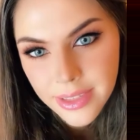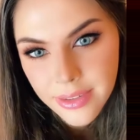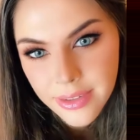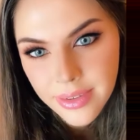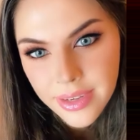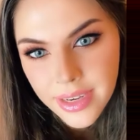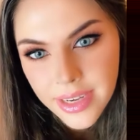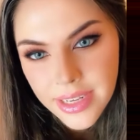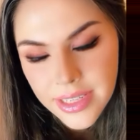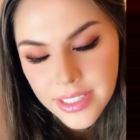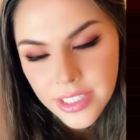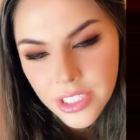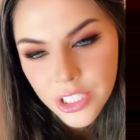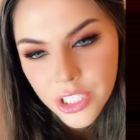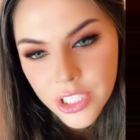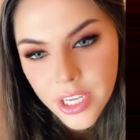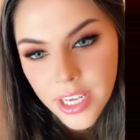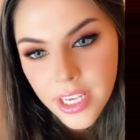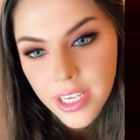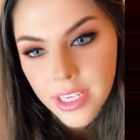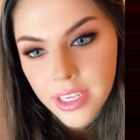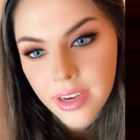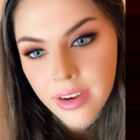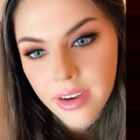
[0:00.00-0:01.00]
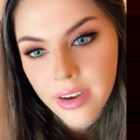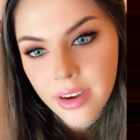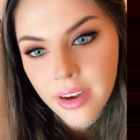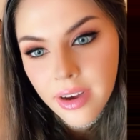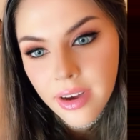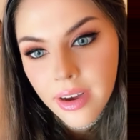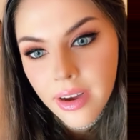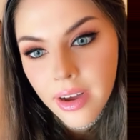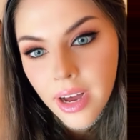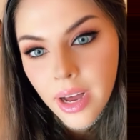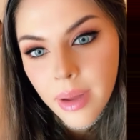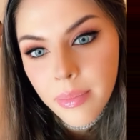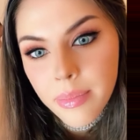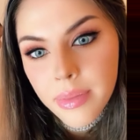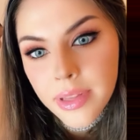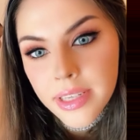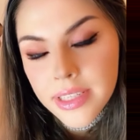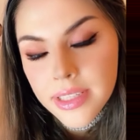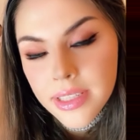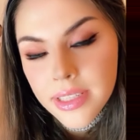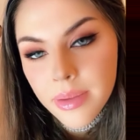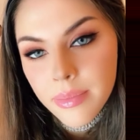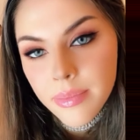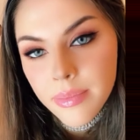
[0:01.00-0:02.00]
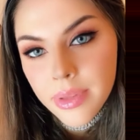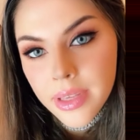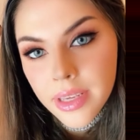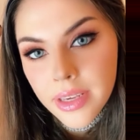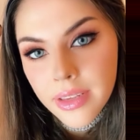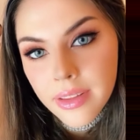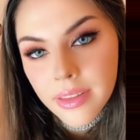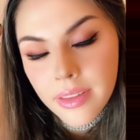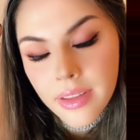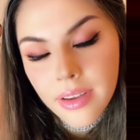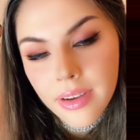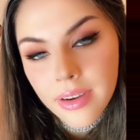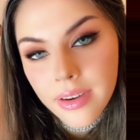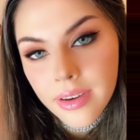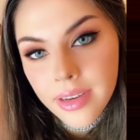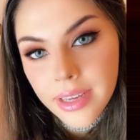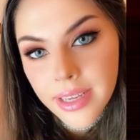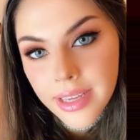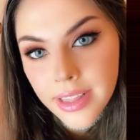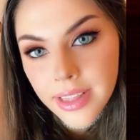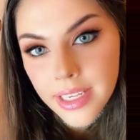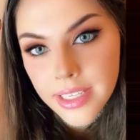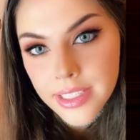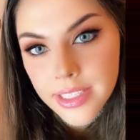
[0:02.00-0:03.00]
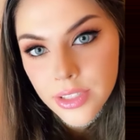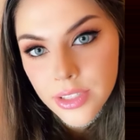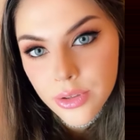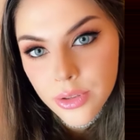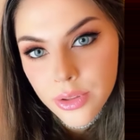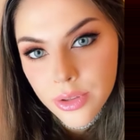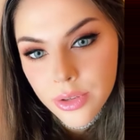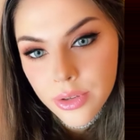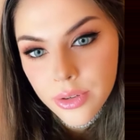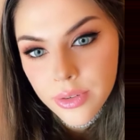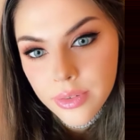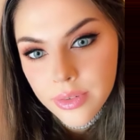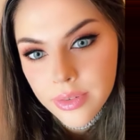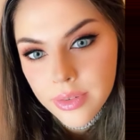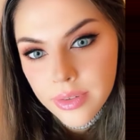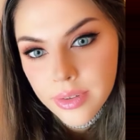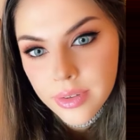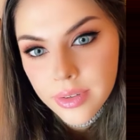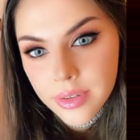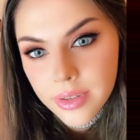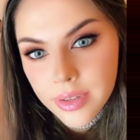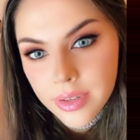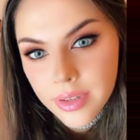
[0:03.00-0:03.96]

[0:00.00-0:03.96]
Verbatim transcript: Tell you guys. Sheikh. Uh, hablas también uh, inglés or no?